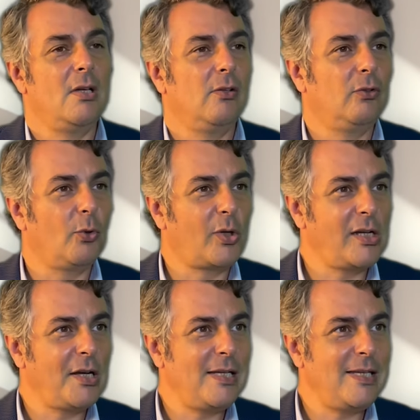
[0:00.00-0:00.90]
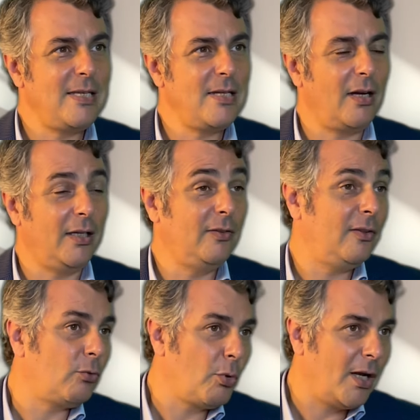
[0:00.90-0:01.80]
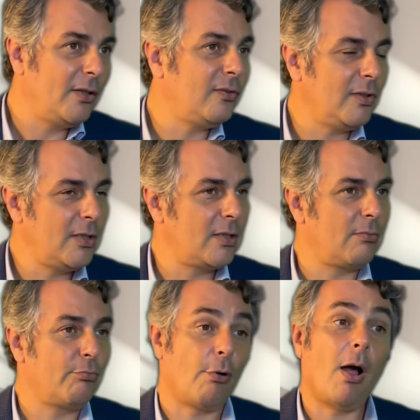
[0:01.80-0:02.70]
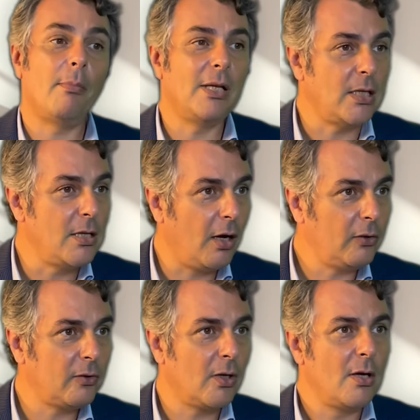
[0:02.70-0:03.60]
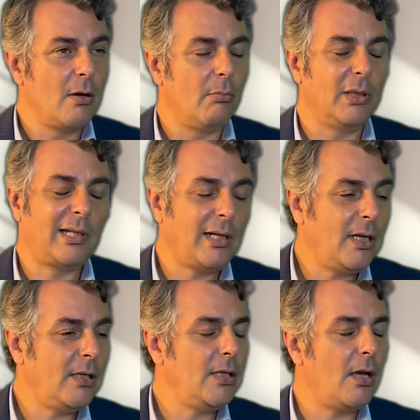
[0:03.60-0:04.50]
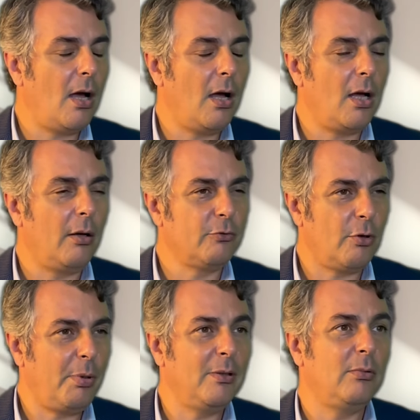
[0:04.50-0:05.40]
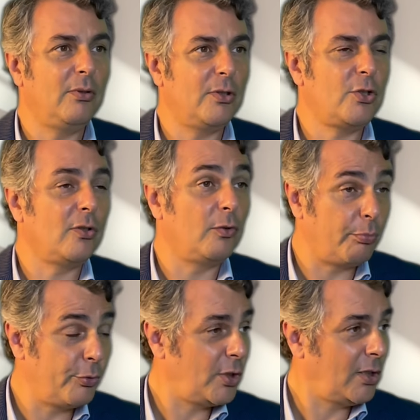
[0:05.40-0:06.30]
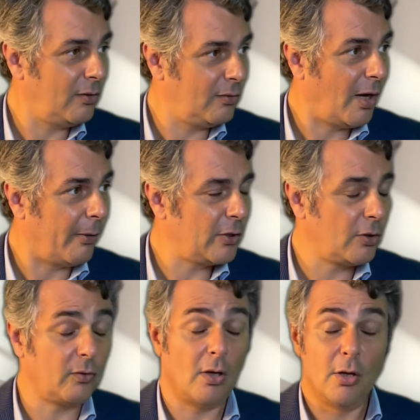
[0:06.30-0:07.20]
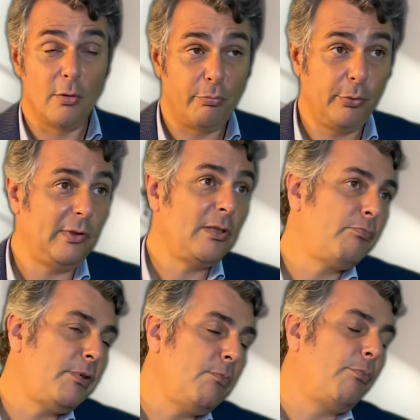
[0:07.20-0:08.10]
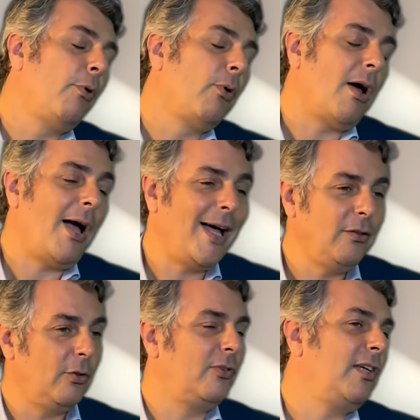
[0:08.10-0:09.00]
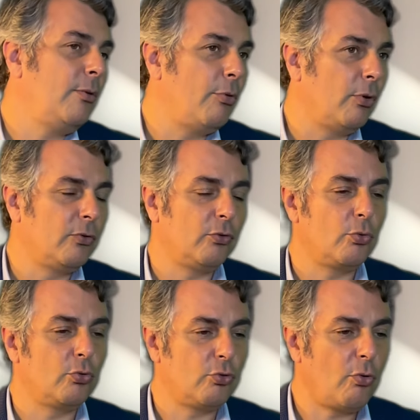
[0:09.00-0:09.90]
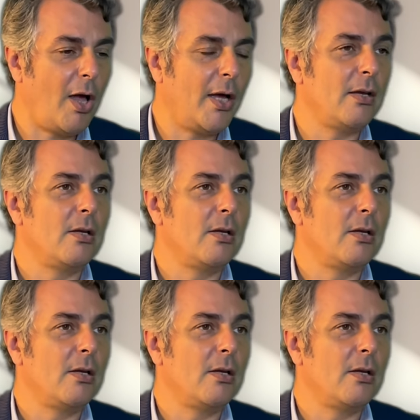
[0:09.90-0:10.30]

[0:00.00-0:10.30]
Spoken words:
So clearly here, is it realistic? Probably not. But clearly, Trump administration is pushing in these directions, putting people at the tables to try